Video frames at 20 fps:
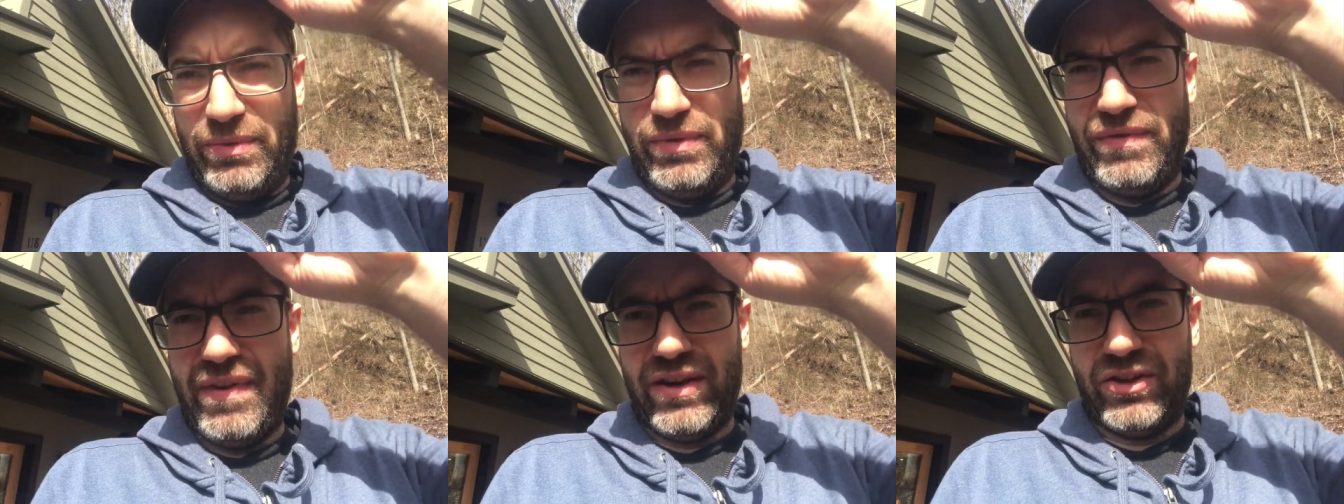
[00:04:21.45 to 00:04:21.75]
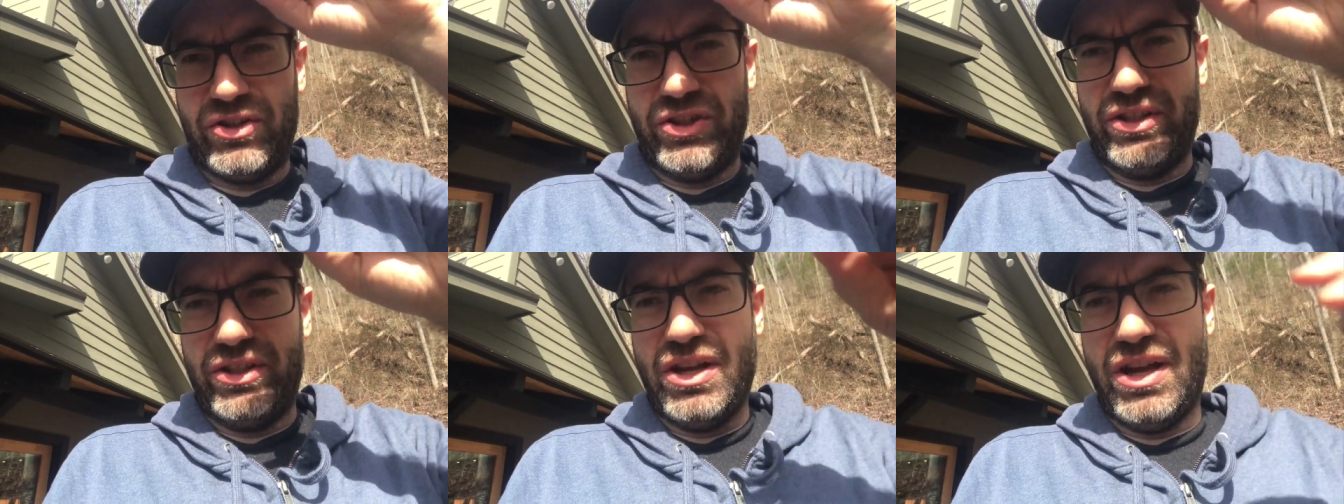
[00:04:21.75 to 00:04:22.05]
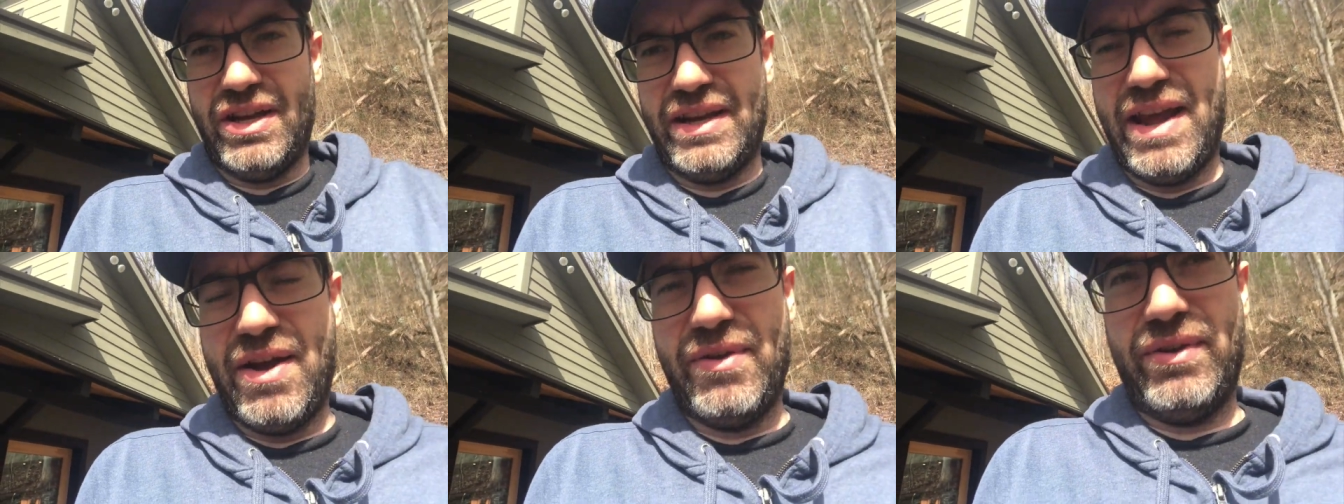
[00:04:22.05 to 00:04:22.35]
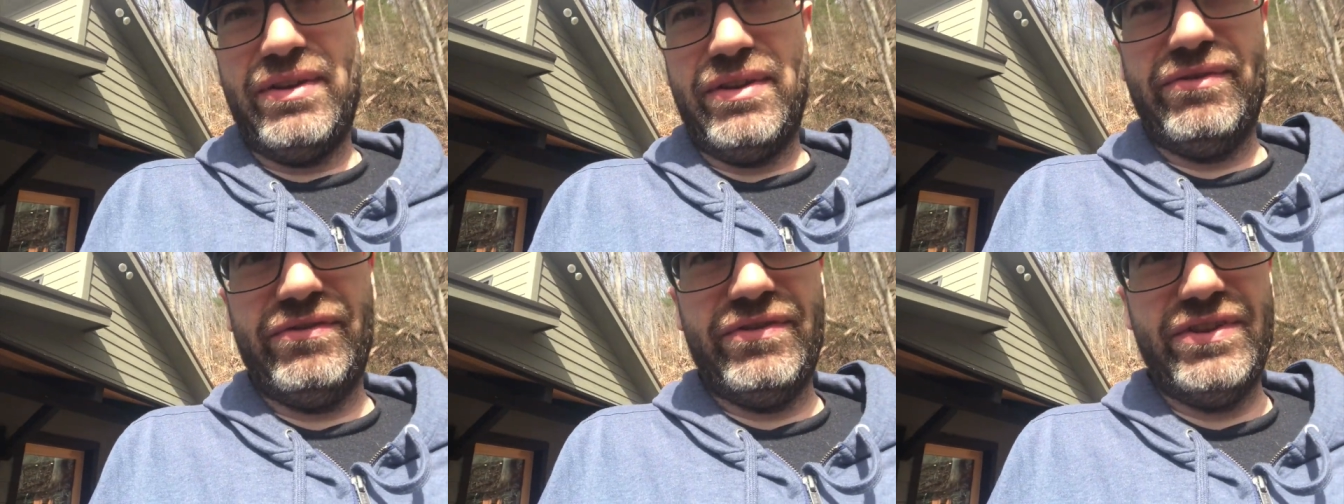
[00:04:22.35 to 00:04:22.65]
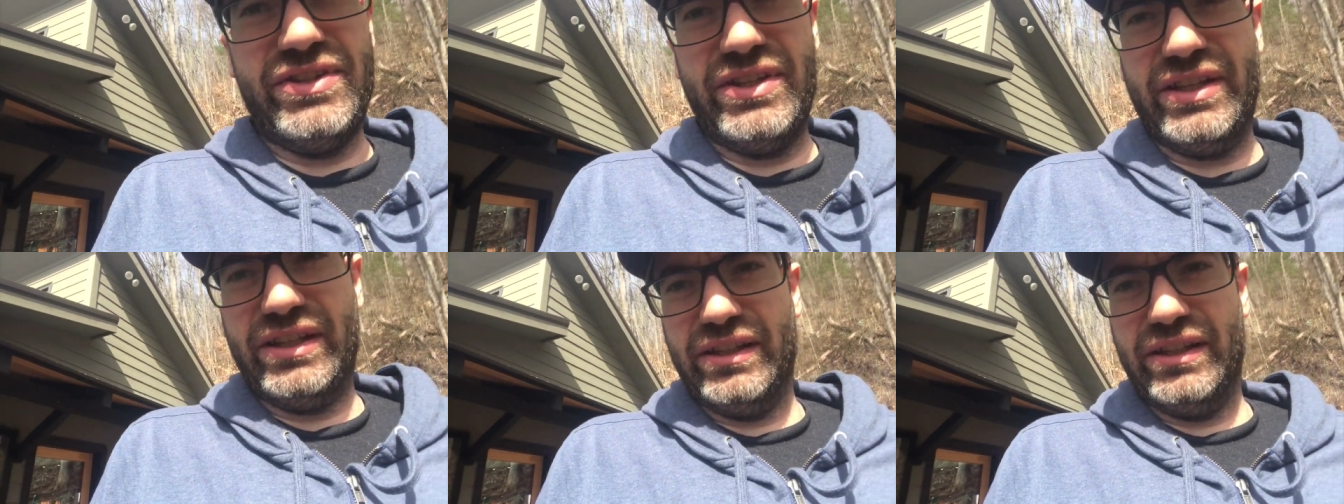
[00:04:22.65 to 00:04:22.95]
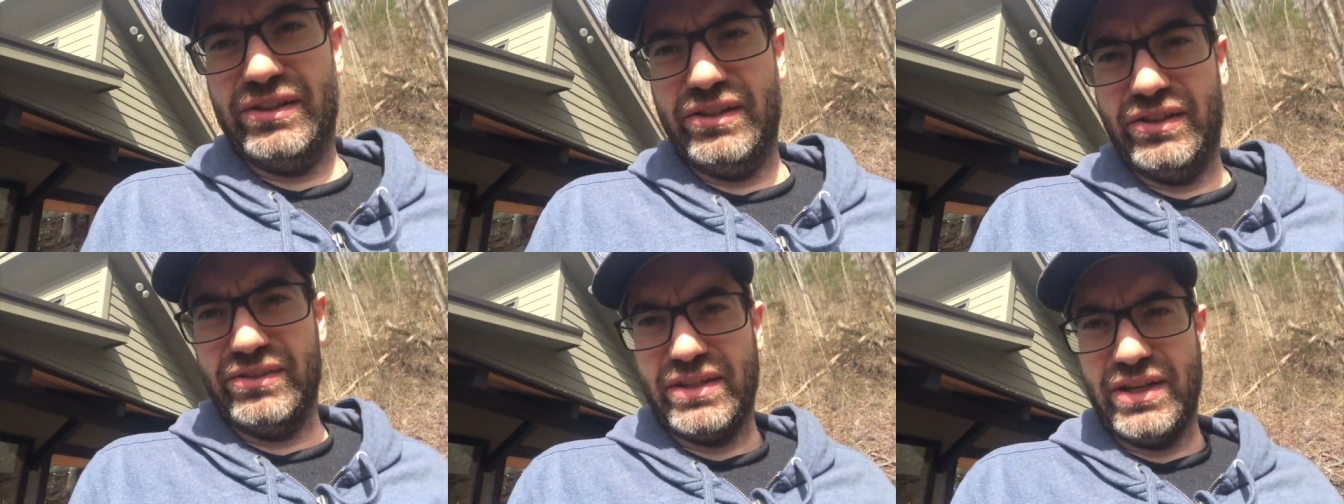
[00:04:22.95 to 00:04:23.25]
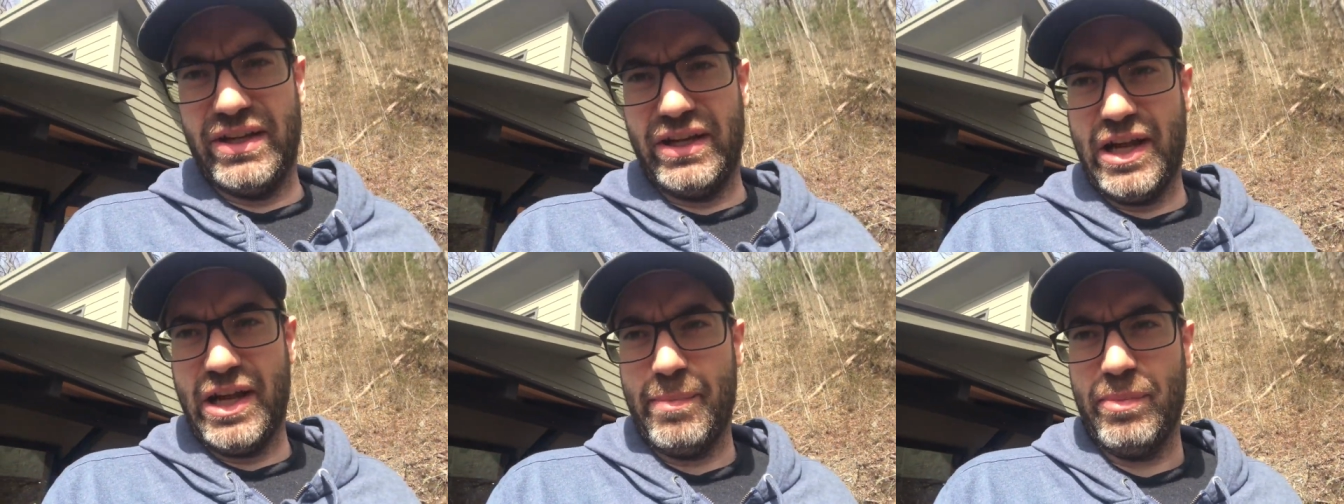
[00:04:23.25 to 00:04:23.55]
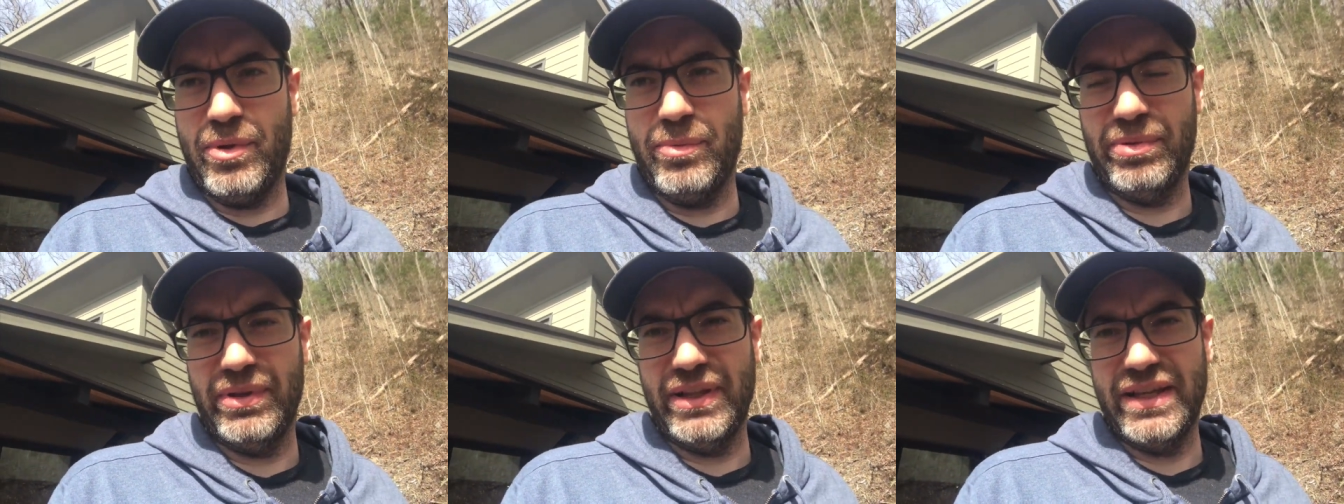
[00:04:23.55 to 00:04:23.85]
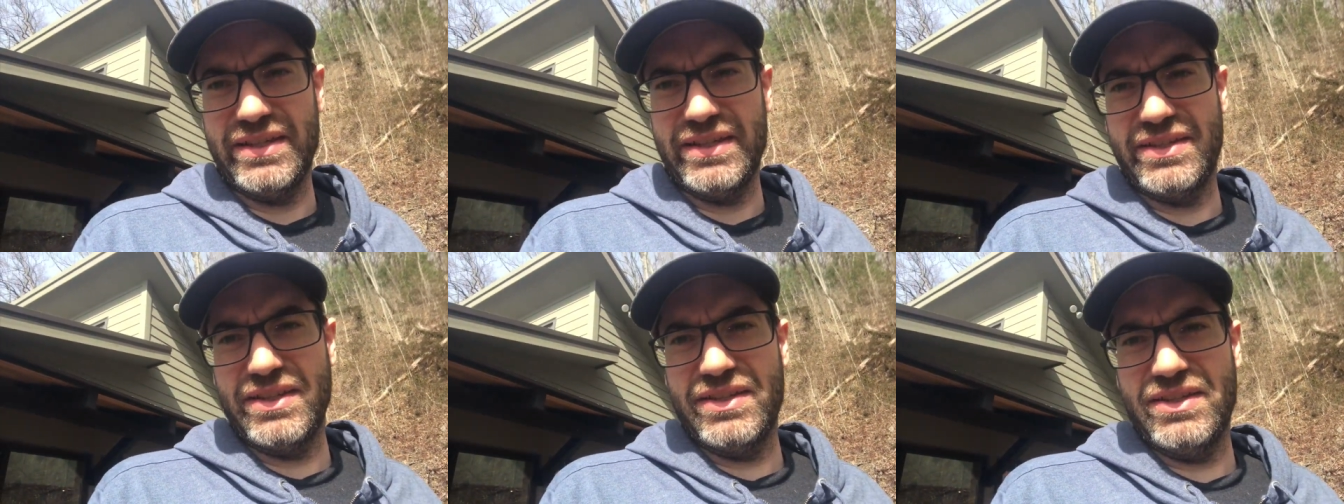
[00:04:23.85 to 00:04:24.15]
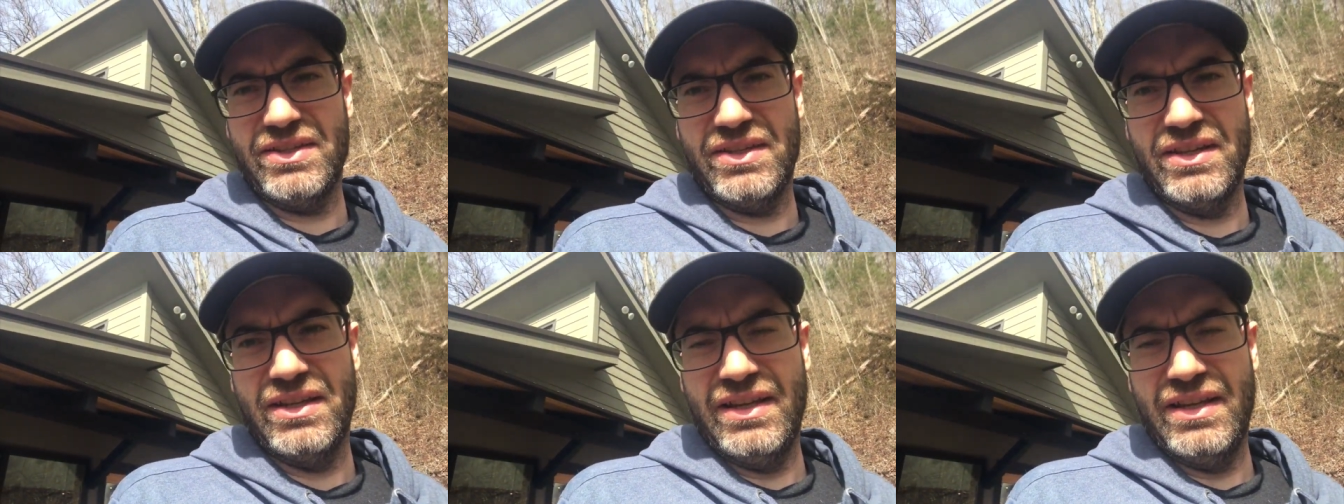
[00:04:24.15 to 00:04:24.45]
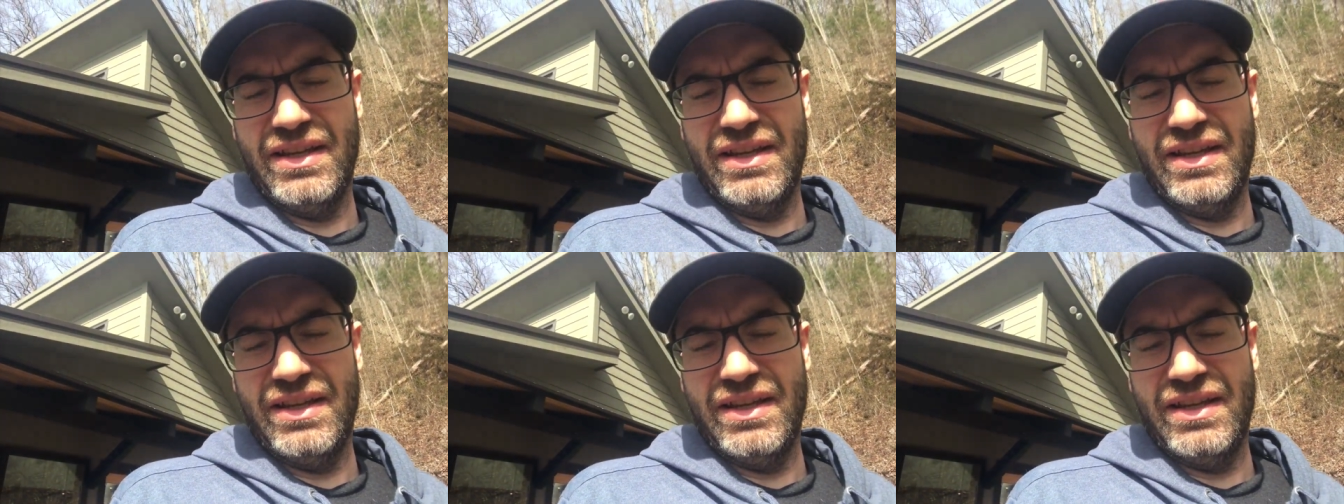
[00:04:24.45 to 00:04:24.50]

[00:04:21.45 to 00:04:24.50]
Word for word: We've actually gone out and physically looked at a couple places.